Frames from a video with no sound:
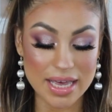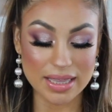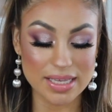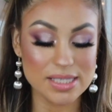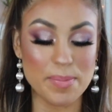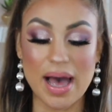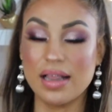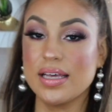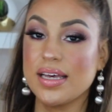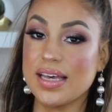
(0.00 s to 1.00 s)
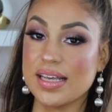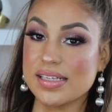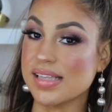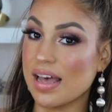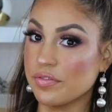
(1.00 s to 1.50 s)
This palette
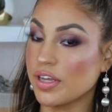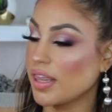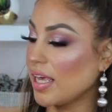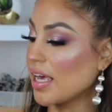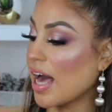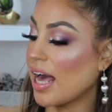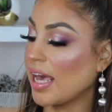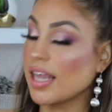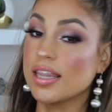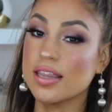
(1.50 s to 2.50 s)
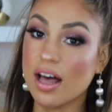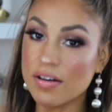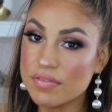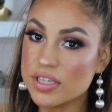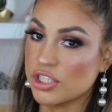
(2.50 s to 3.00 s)
is everything. I
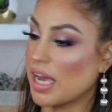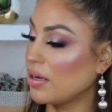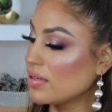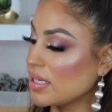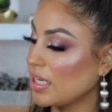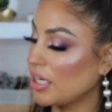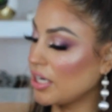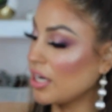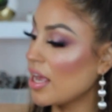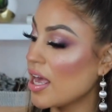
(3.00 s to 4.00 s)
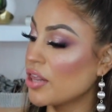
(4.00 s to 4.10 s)
love the shadows in here.